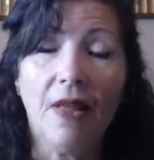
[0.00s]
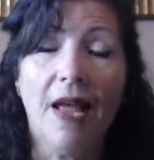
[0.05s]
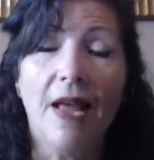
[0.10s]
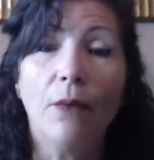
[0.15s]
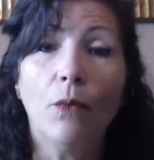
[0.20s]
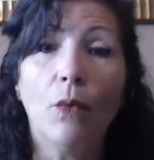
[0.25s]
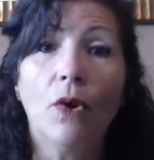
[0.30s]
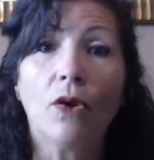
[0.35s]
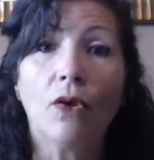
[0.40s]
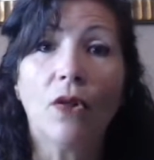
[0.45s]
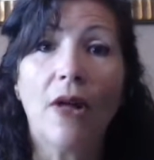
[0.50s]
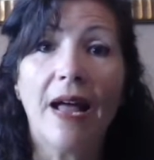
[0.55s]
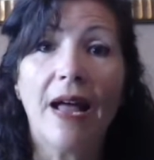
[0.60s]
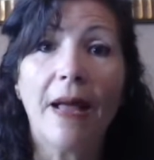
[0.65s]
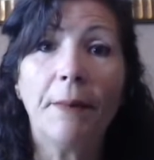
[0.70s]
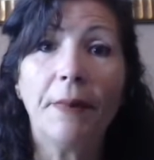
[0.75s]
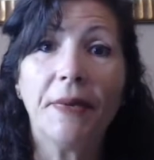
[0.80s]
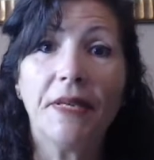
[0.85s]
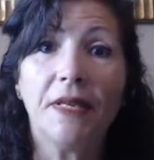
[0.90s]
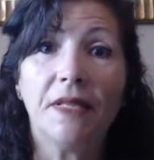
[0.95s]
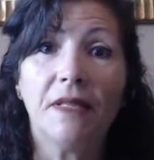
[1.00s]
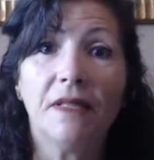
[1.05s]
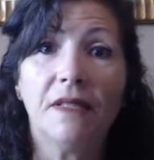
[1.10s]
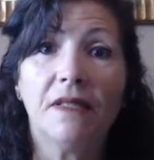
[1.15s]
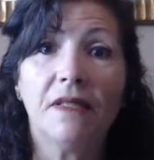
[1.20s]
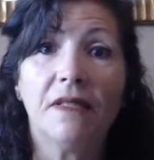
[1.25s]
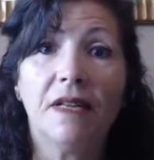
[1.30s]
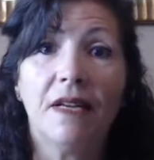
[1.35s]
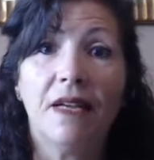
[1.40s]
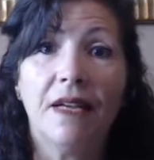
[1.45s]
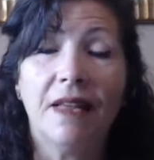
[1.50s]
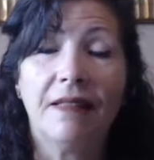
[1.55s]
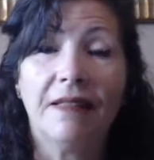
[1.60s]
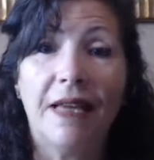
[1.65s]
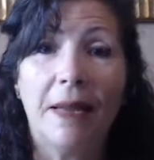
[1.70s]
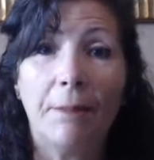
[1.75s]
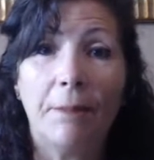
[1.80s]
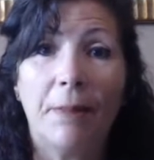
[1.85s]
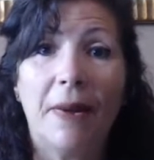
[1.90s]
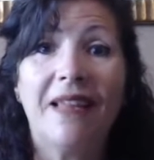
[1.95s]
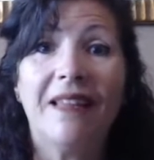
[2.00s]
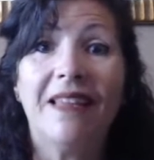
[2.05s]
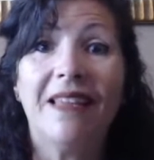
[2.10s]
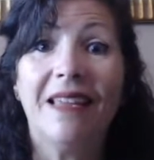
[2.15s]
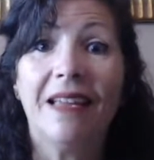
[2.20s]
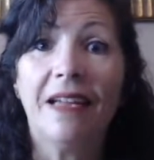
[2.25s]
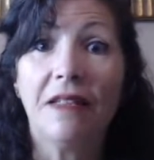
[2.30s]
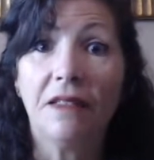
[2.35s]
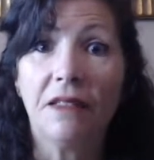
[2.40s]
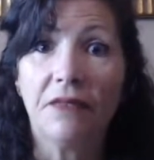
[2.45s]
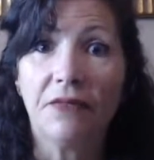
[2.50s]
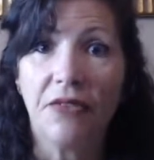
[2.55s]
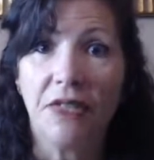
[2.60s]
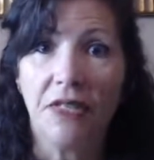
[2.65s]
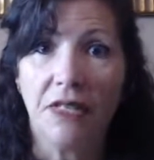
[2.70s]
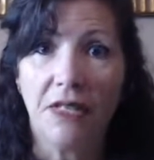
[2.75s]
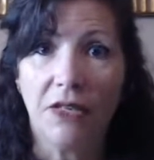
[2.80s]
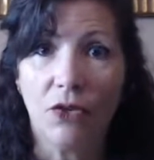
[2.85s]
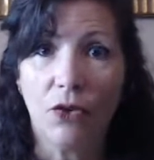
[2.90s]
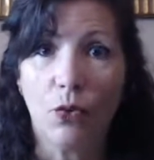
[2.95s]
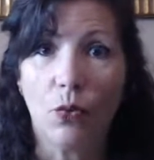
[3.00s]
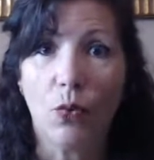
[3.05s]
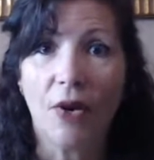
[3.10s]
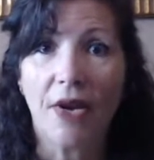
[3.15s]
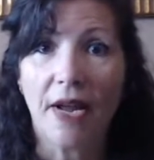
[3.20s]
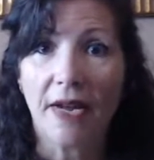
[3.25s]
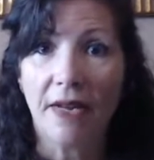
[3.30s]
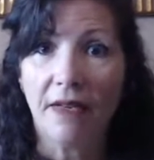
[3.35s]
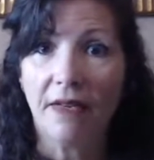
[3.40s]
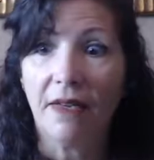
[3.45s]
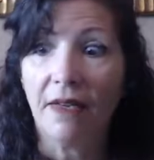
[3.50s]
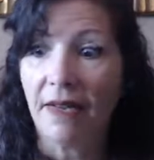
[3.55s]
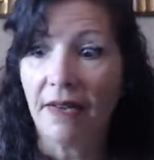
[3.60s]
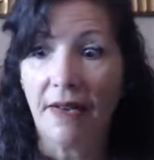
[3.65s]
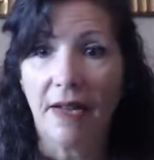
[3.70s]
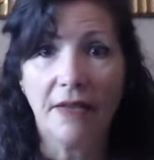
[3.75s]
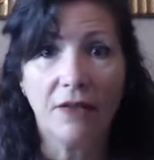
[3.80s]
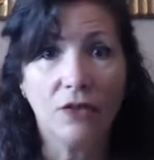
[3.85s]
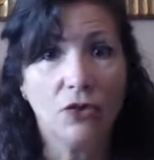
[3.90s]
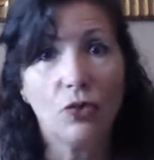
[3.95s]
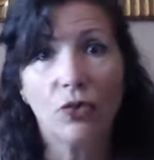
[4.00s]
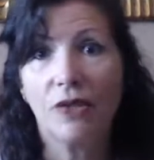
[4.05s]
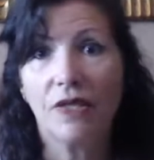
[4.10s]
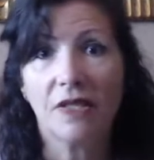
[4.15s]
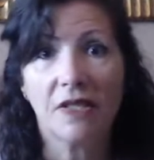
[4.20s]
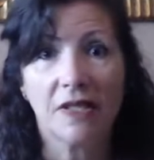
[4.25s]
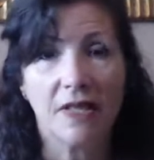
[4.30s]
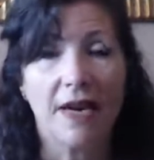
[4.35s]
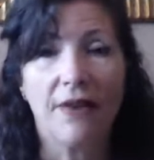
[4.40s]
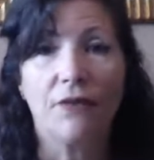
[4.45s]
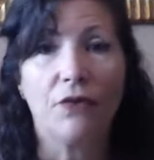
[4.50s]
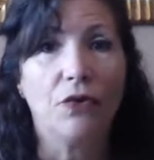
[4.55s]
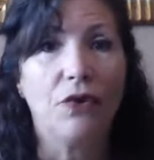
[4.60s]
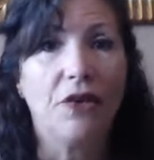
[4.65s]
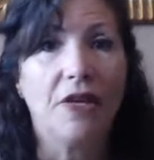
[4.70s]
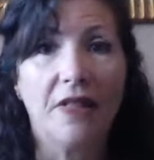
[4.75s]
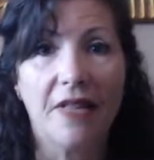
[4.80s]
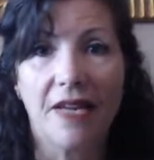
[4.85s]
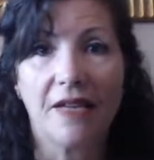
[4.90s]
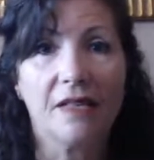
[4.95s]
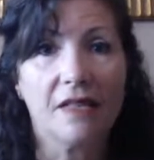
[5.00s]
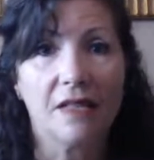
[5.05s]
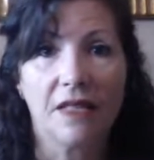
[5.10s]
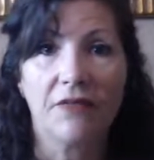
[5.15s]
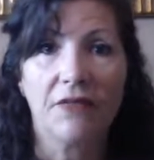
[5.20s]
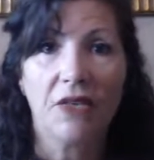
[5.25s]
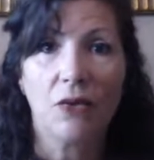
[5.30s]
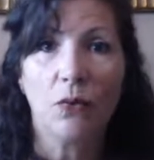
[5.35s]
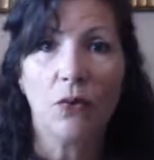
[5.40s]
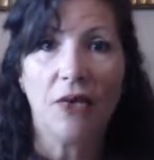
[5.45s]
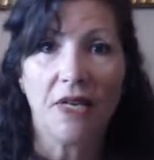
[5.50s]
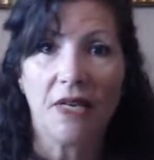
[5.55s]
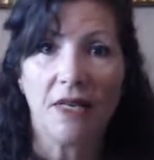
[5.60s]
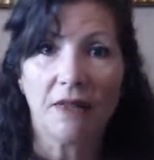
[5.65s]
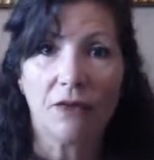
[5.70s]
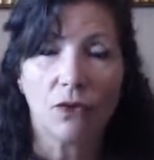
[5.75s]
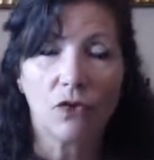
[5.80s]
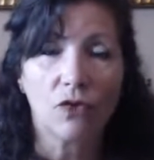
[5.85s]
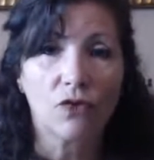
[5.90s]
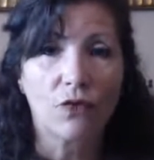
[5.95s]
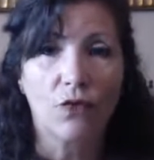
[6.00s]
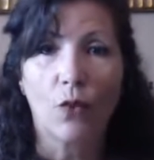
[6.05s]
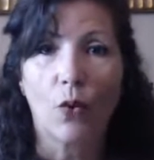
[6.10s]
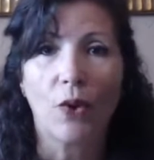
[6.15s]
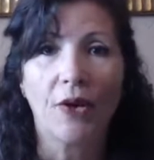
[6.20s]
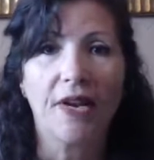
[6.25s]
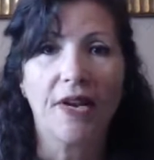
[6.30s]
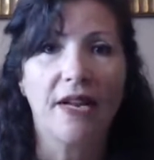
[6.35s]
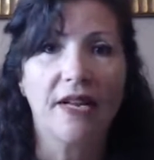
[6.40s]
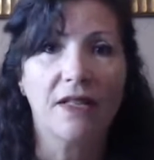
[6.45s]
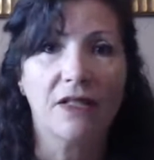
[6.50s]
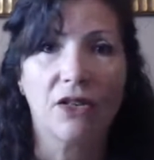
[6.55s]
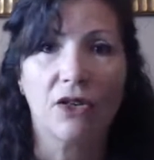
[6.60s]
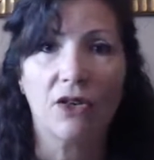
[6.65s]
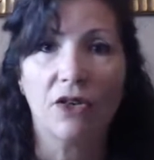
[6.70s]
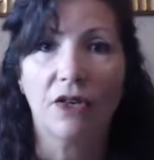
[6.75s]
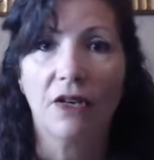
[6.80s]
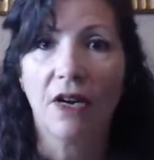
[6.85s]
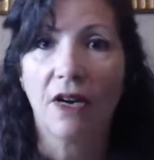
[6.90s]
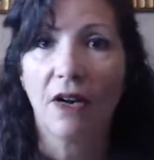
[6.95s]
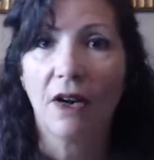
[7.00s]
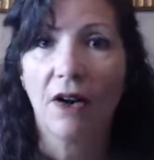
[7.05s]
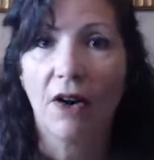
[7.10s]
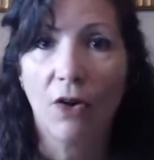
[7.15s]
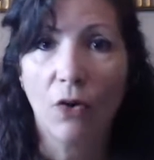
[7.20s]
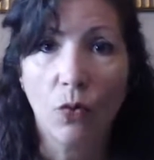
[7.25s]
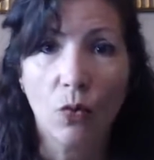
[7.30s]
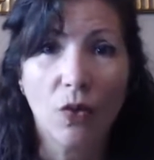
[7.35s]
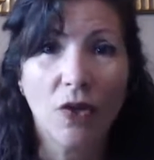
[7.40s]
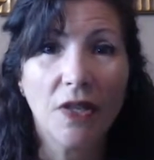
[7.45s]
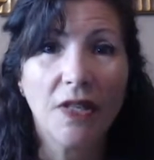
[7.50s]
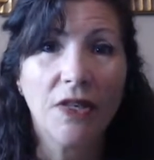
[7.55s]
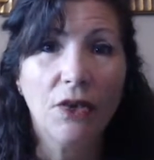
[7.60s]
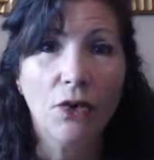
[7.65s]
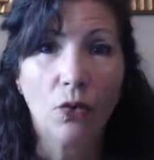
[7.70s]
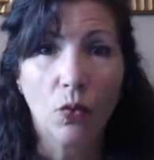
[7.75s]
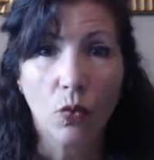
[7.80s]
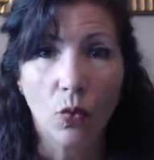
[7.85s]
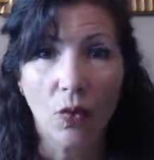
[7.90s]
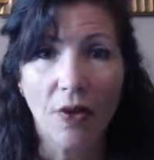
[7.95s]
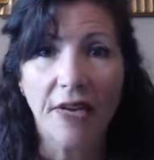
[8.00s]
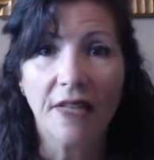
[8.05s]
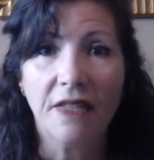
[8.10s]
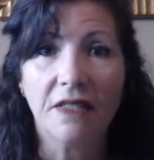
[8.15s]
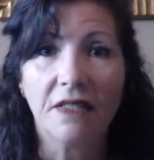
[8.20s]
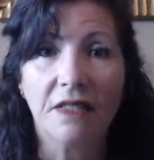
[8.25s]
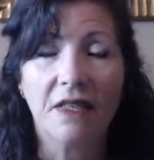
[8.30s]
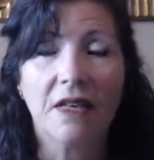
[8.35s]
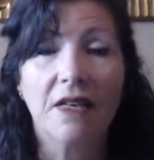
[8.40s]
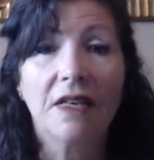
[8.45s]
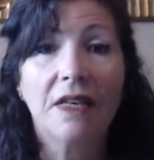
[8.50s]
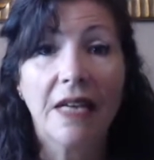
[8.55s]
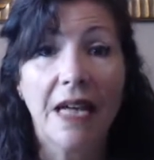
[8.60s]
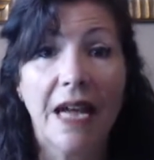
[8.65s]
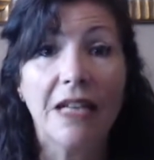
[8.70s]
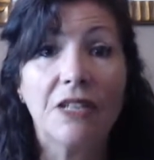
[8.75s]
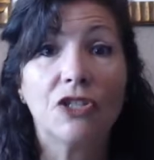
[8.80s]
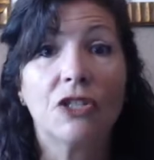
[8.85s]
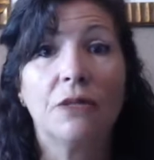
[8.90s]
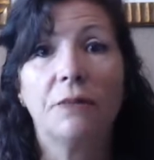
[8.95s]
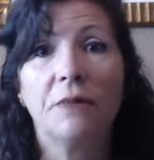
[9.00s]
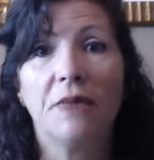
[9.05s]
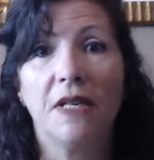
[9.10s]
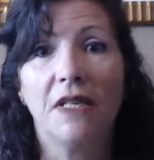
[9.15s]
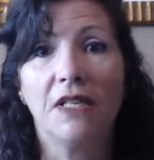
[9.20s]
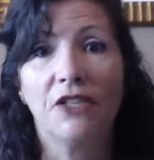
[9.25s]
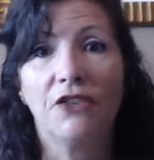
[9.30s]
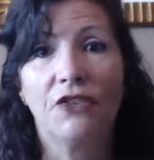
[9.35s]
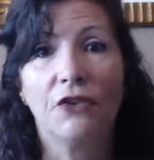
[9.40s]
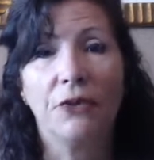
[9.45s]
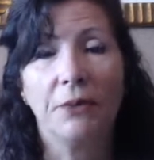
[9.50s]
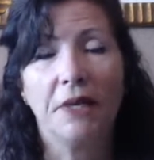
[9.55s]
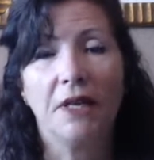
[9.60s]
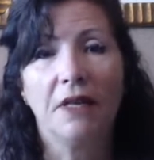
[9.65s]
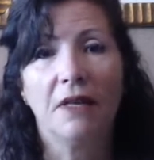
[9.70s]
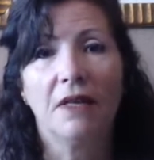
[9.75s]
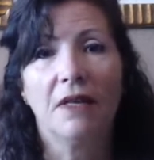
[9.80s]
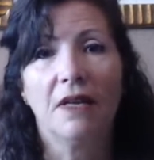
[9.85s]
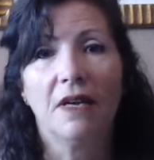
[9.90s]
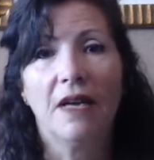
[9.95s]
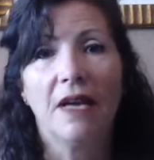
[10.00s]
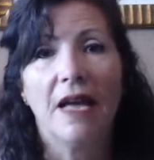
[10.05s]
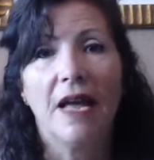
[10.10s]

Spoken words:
And what will happen is that by the end of the year, when I do this every Thanksgiving weekend, those 4 days are really great catch-up days for me.